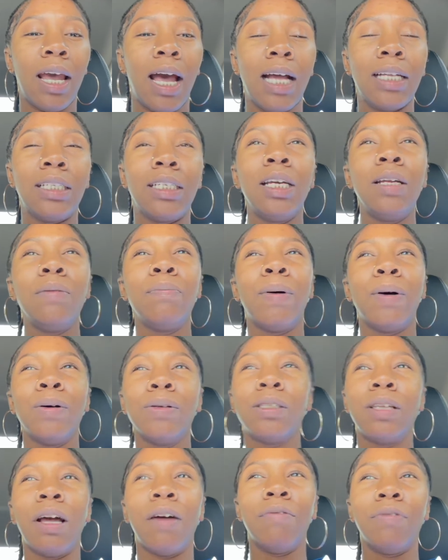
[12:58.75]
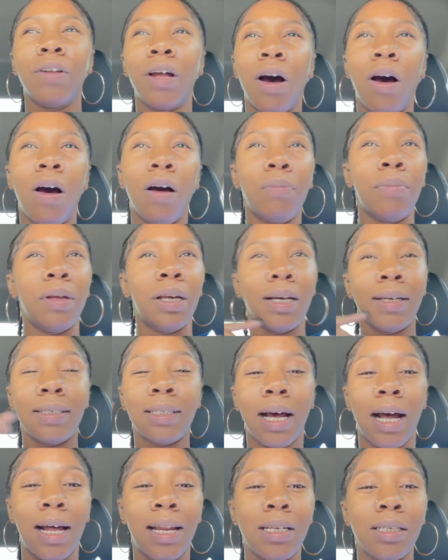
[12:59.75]
I didn't post that vlog because
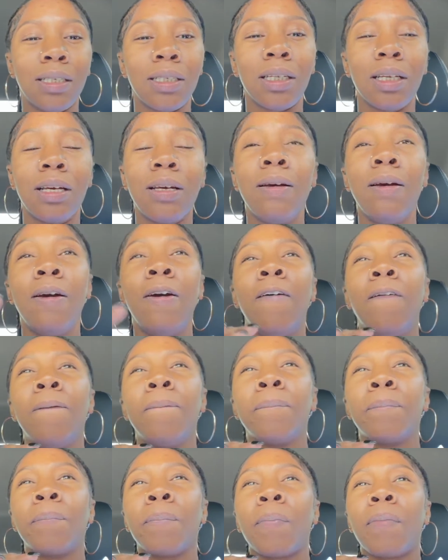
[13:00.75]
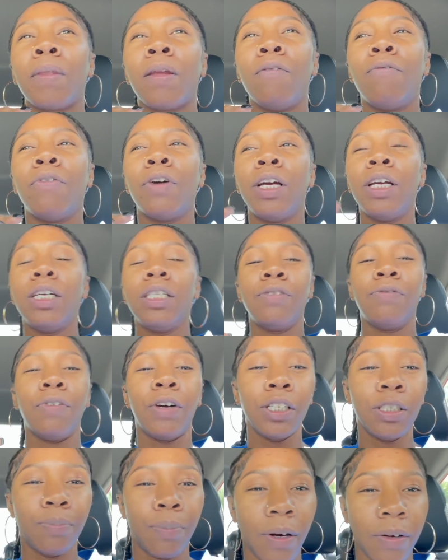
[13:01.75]
honestly, for his
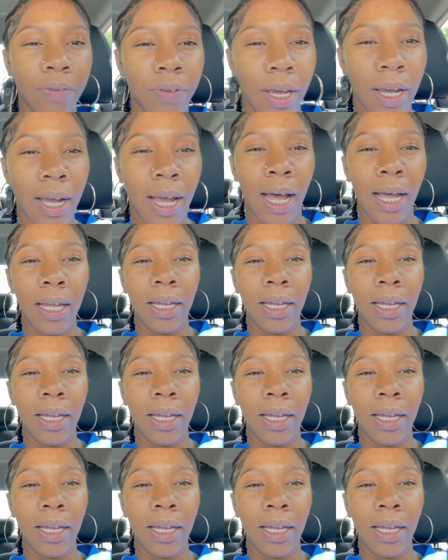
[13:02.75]
first birthday, I